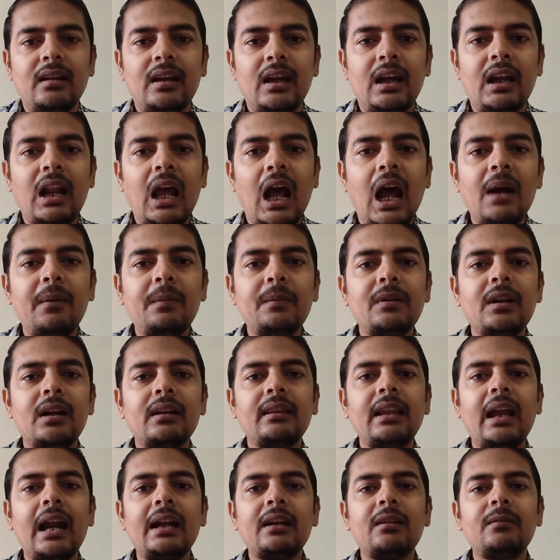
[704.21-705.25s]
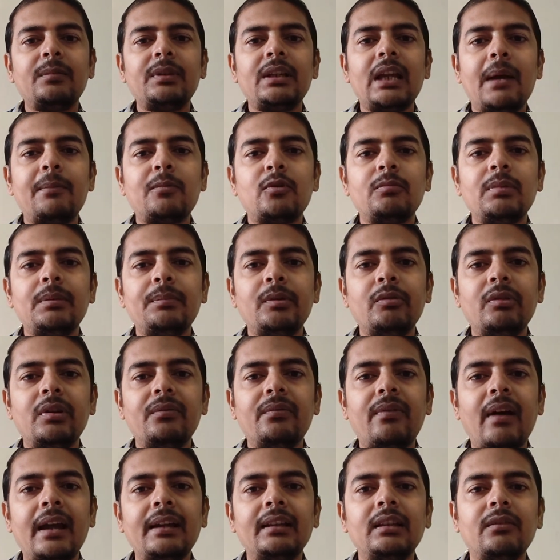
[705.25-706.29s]
and after that we have to be
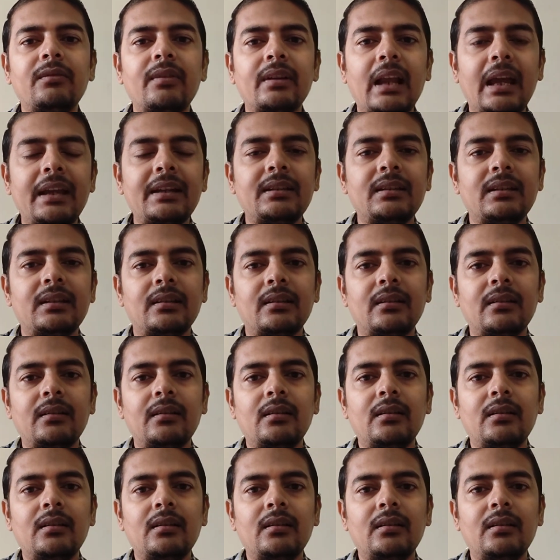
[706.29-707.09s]
purify the variety